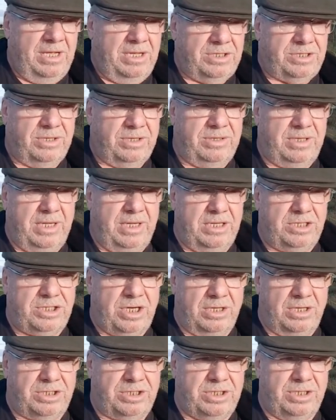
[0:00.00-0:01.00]
to the
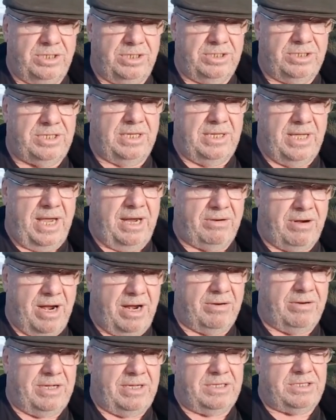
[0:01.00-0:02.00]
injunctions in their
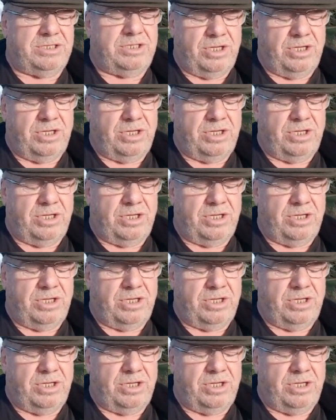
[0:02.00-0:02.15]
areas,